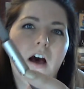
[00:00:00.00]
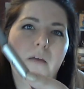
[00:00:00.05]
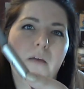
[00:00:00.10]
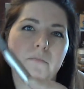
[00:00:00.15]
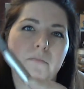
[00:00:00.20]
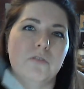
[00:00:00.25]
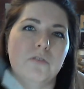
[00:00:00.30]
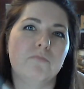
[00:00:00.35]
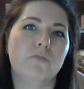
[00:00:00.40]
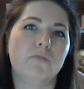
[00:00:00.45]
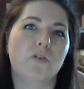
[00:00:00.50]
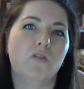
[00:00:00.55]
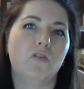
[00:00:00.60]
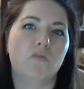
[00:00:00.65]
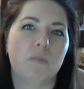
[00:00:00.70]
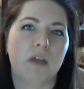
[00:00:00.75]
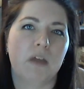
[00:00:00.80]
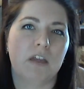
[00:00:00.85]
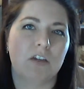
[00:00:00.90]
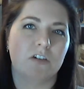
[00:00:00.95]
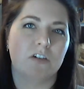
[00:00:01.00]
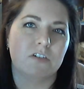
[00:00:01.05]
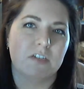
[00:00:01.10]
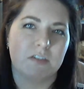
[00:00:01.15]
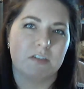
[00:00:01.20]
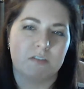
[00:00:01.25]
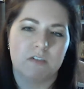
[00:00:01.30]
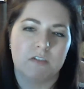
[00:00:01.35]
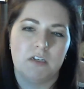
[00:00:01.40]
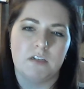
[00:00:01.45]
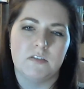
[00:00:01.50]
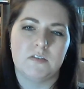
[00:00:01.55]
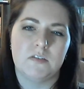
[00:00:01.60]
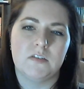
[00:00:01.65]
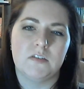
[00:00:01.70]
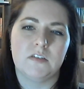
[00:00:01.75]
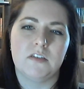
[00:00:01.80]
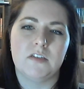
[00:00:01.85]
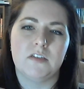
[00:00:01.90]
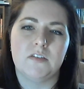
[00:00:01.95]
your movement, your
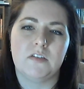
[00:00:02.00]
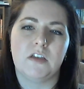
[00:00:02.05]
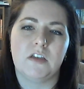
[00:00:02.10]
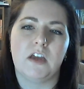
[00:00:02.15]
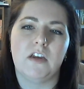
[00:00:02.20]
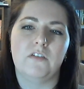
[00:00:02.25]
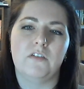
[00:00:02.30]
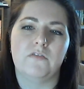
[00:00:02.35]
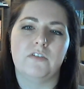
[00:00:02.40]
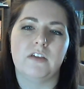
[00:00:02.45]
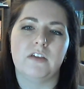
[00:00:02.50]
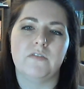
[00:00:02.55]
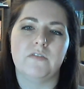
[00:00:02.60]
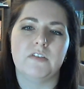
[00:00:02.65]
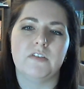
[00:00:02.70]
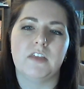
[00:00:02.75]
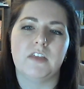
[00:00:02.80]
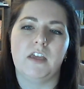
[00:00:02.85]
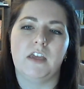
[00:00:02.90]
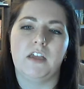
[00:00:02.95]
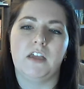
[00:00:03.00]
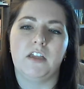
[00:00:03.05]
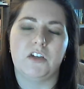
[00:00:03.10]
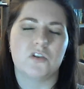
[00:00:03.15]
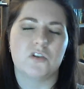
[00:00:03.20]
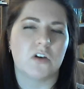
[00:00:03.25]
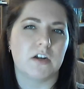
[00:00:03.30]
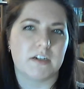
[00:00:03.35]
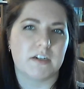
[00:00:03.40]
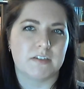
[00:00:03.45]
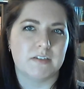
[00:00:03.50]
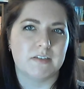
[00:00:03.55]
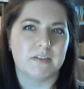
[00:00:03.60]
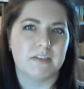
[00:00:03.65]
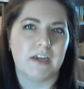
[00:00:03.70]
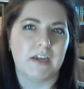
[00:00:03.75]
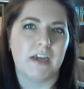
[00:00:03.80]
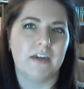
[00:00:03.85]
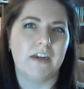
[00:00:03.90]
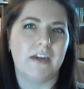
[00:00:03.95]
distance. This kind of gives the electronics
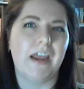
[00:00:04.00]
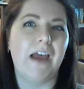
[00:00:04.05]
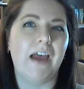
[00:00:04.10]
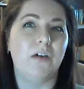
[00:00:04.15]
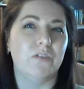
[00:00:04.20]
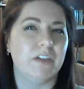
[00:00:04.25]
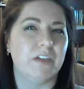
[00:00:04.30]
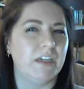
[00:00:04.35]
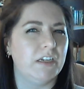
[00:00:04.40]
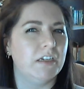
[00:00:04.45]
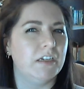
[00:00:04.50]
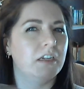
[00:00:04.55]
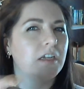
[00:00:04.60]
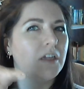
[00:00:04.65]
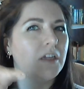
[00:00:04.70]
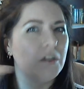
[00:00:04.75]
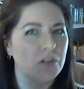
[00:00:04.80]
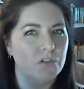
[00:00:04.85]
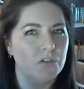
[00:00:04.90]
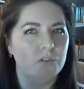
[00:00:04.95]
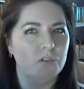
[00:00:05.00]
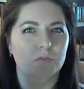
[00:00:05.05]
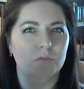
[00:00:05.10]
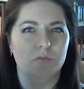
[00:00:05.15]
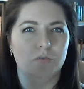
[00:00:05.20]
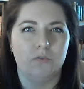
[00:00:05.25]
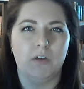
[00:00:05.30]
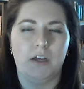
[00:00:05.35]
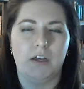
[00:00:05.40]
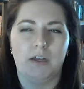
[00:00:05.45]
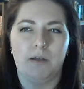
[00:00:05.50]
inside an outlet to